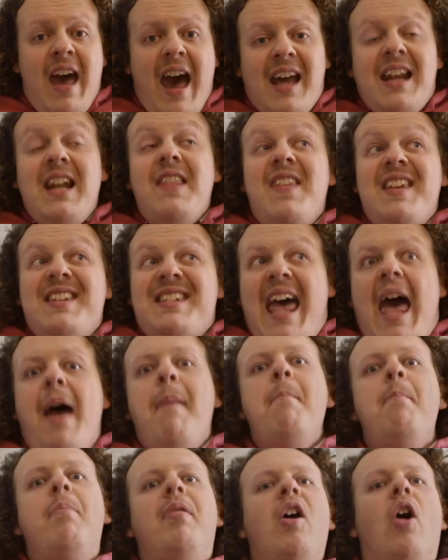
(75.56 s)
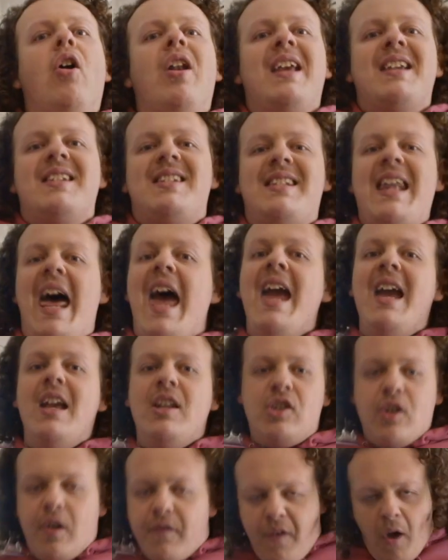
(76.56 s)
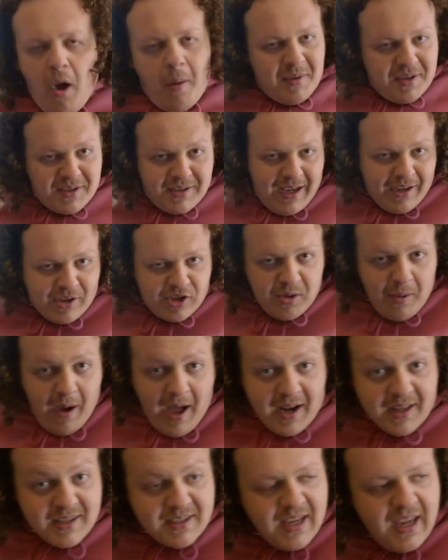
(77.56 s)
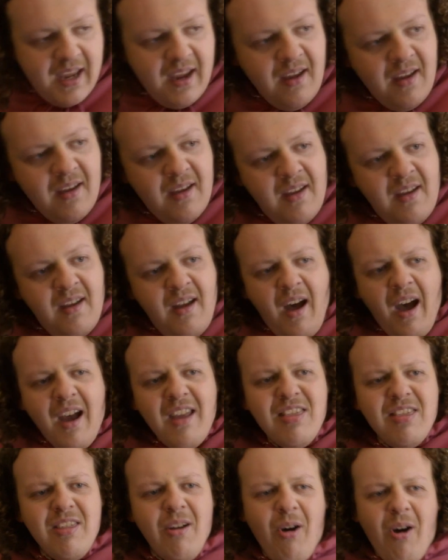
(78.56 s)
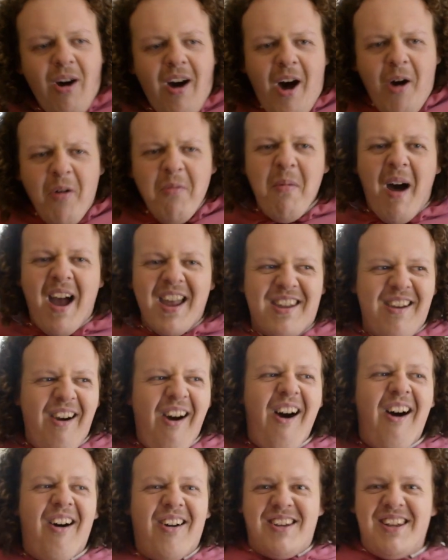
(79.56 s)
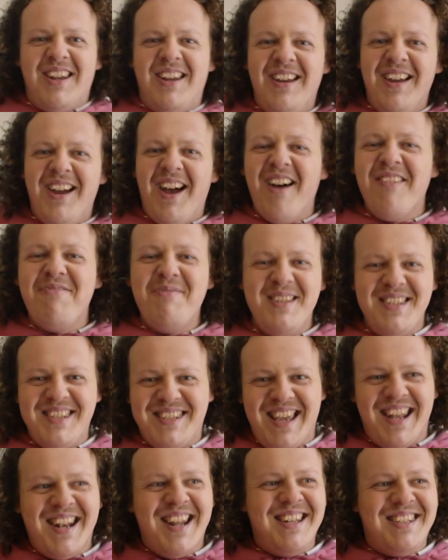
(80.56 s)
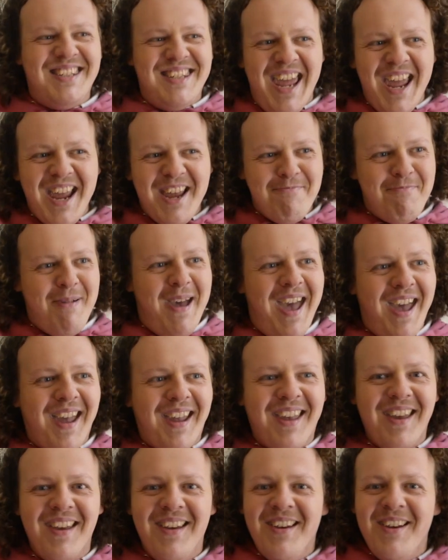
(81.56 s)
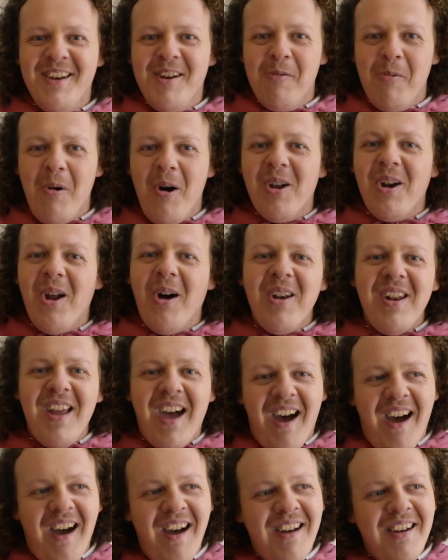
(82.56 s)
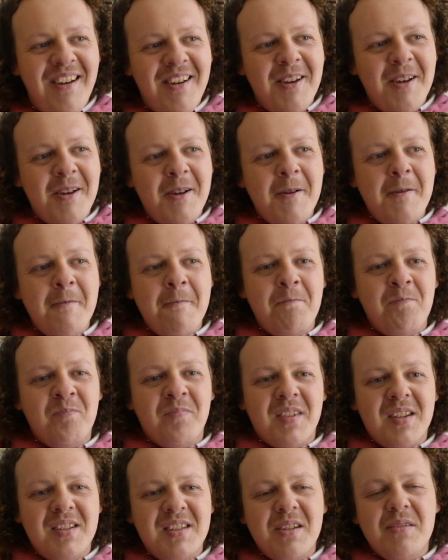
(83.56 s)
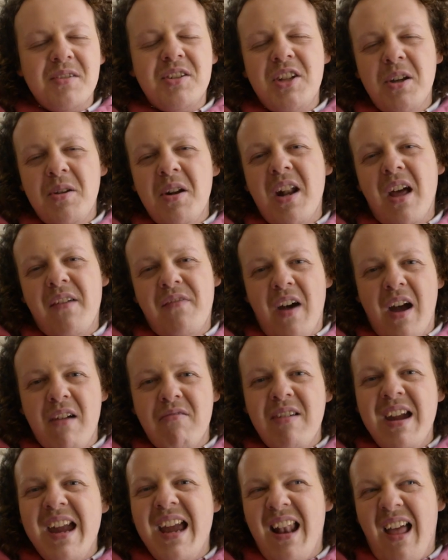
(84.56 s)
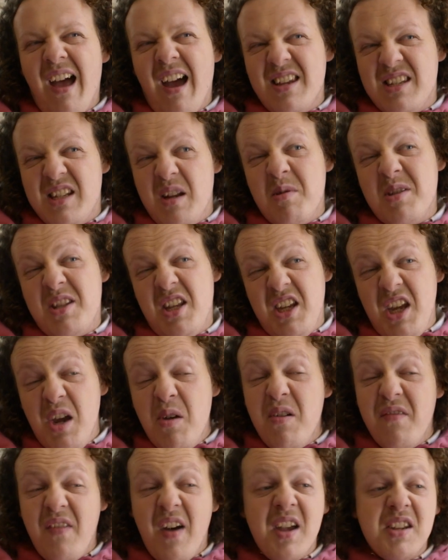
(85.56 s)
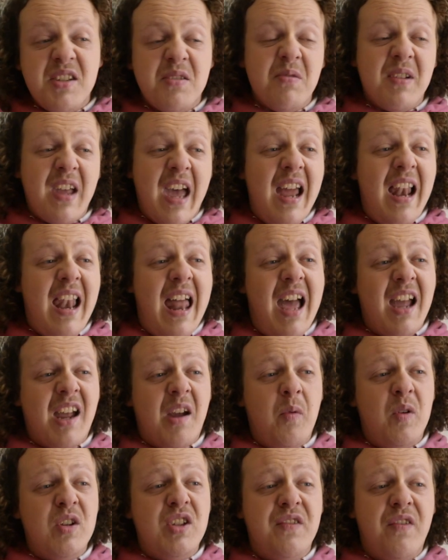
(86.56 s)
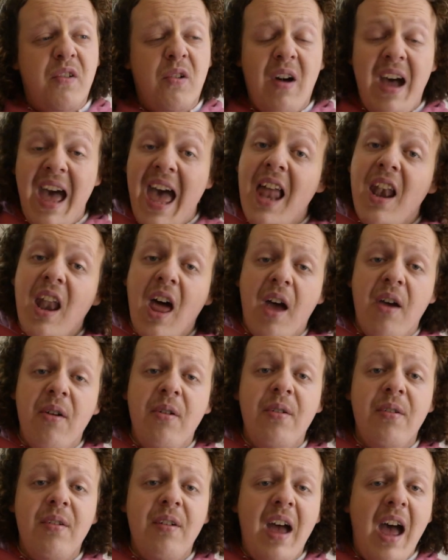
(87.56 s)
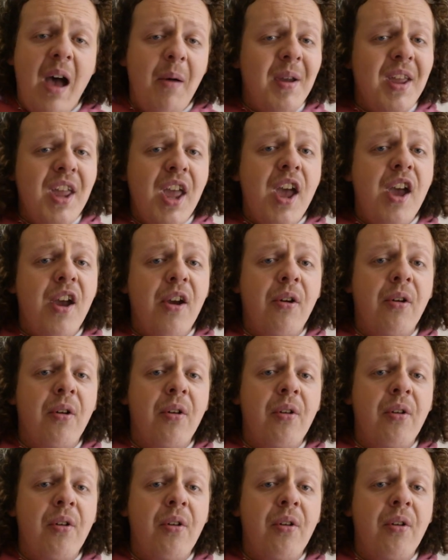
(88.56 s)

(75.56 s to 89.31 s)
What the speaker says: And in this embryonic stage of homosexuality, I thought, oh my God, I've been sent a dick pic. What an honour. Until soon enough I realised it was the universal gay language for hello, how are you?